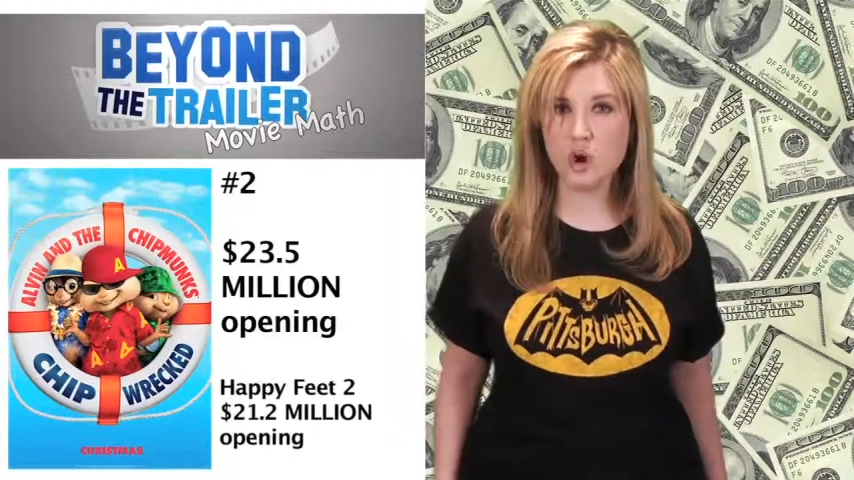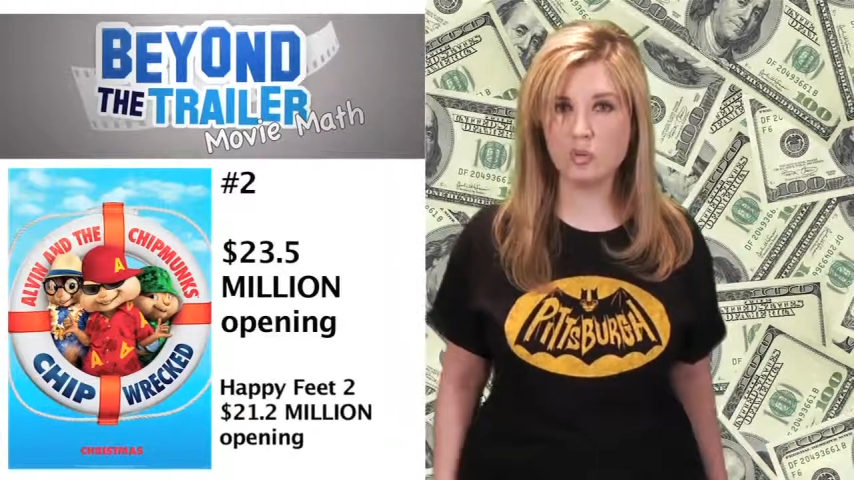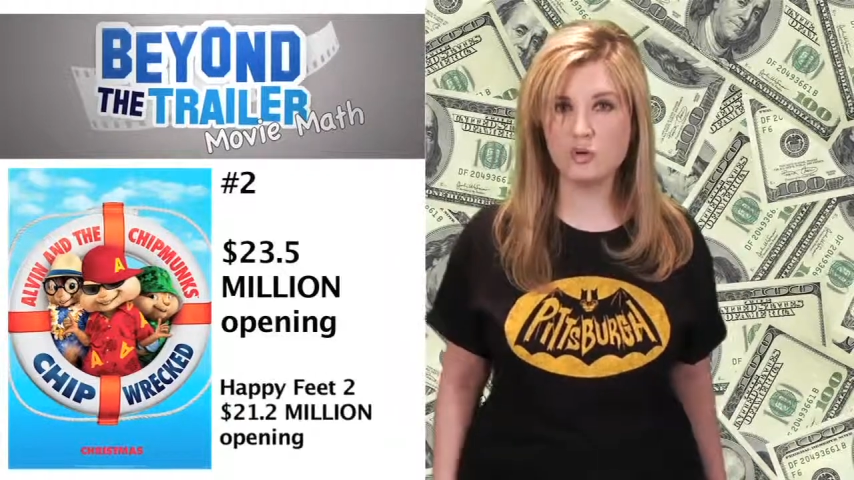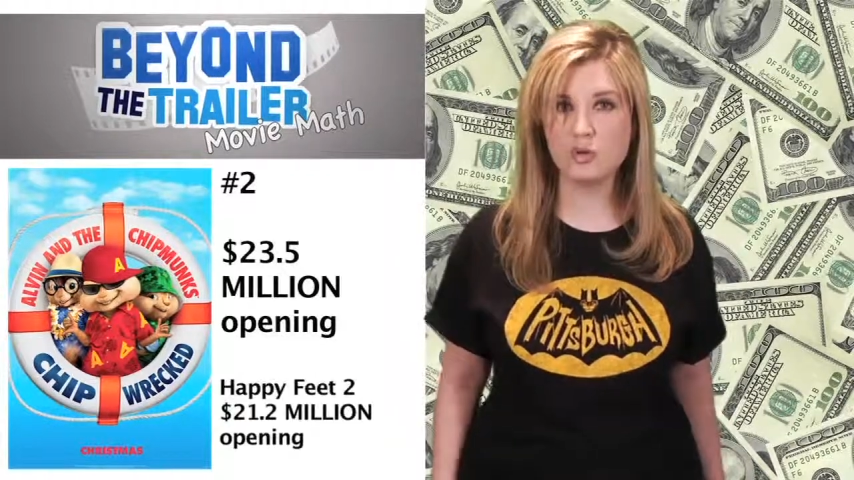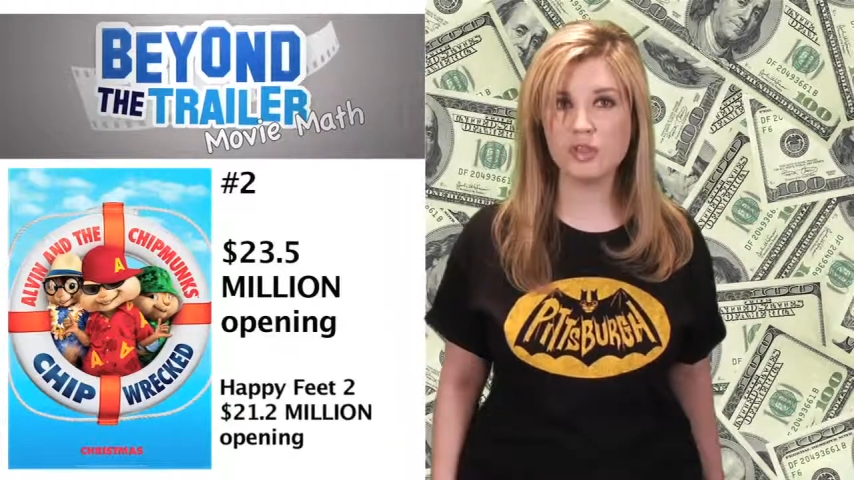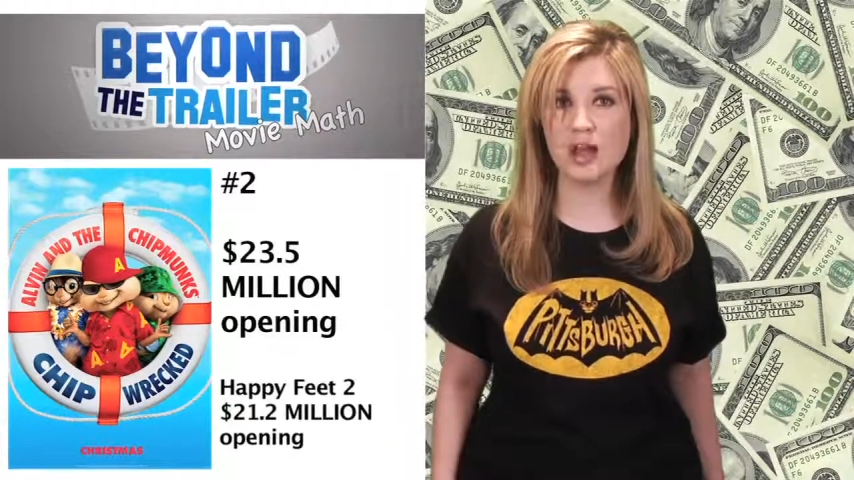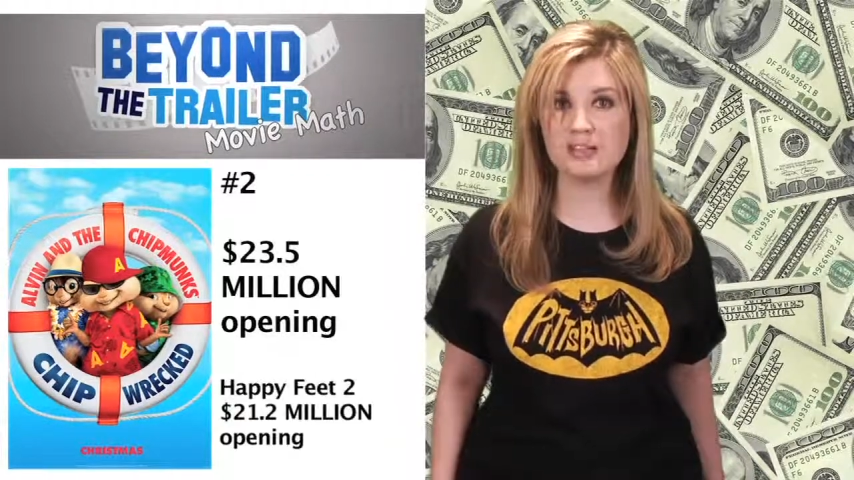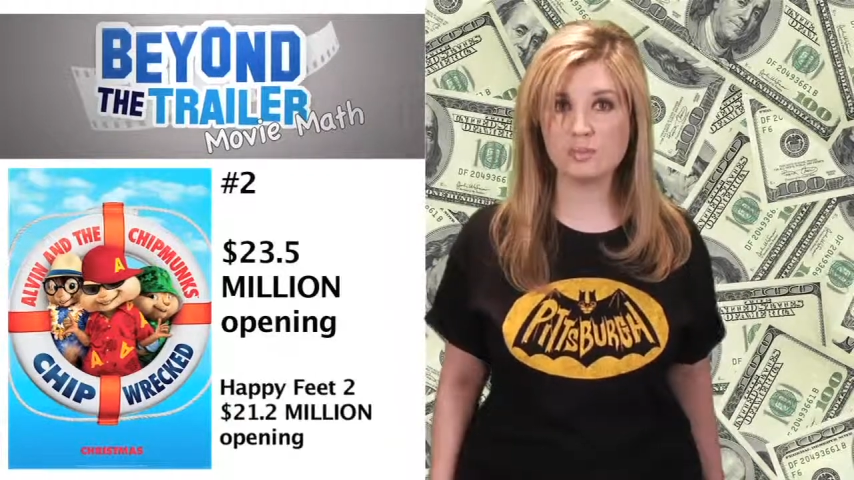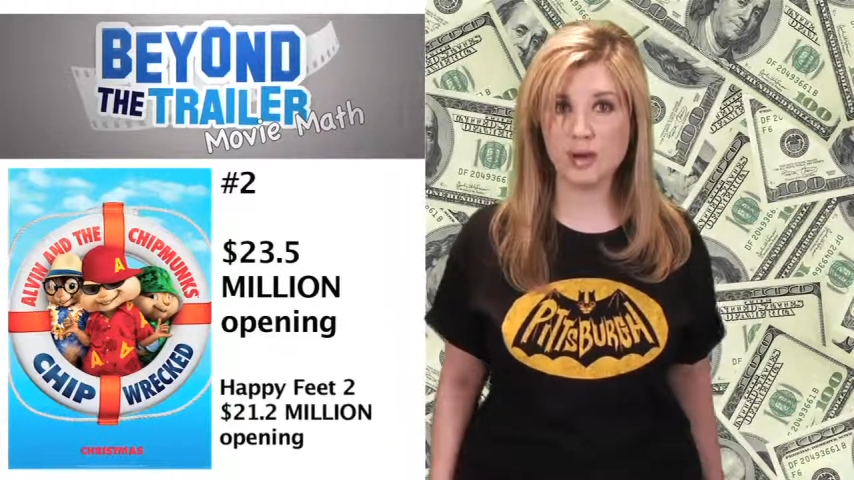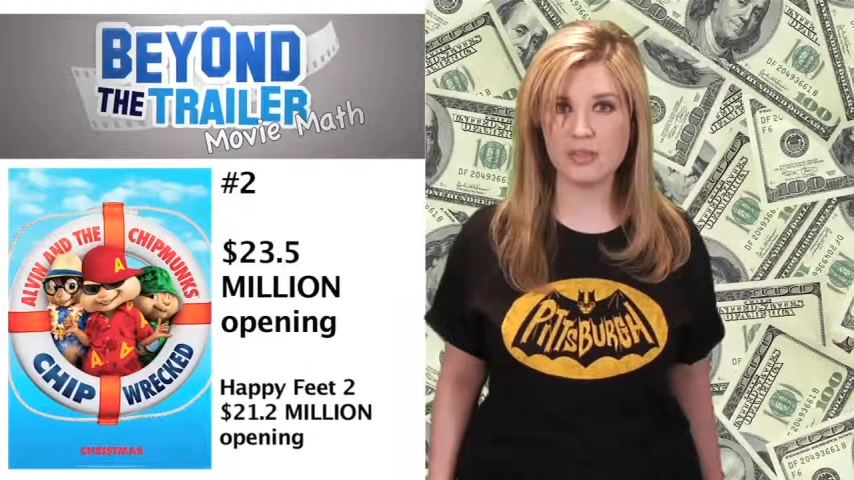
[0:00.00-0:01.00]
opened with
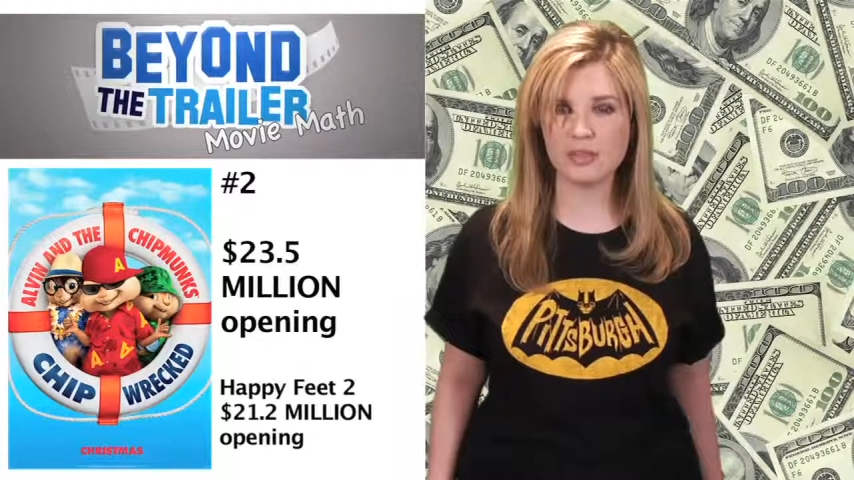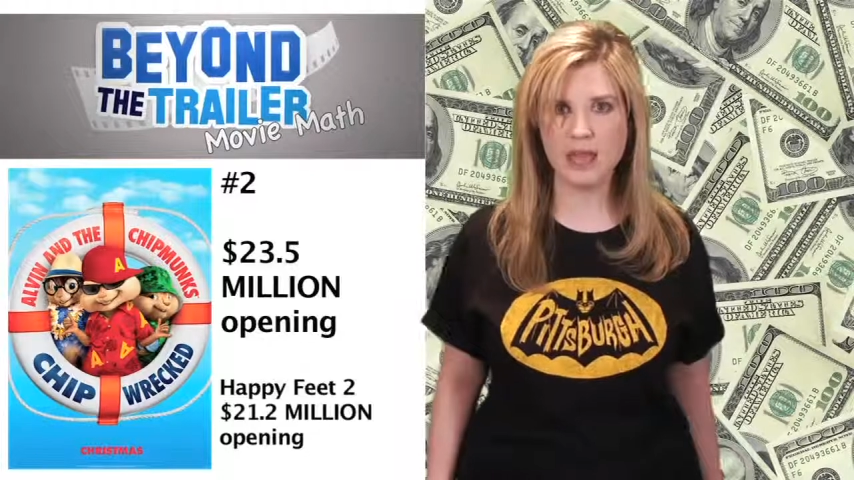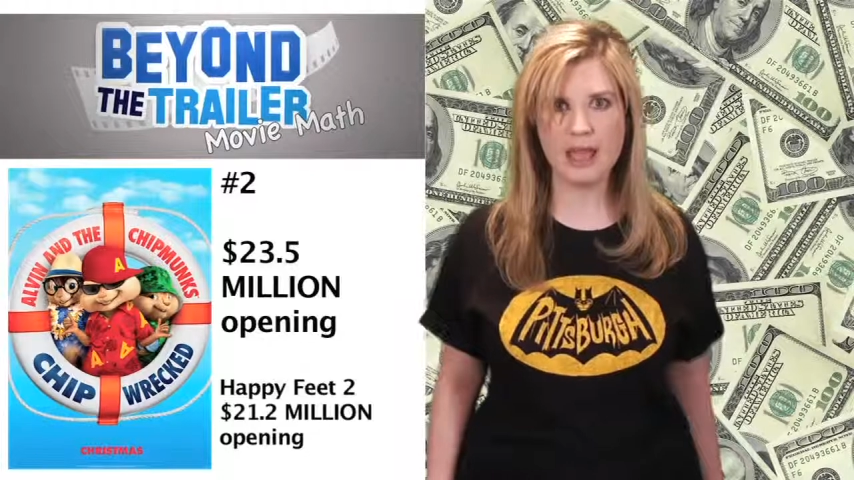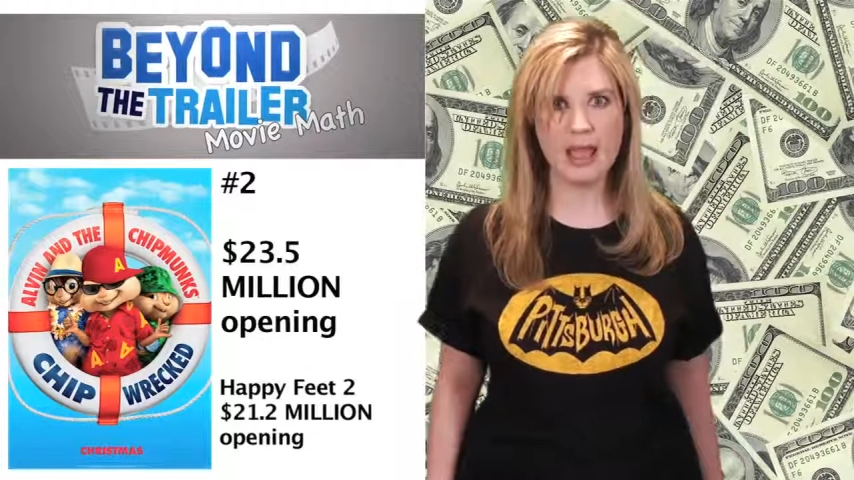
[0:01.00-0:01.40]
last month.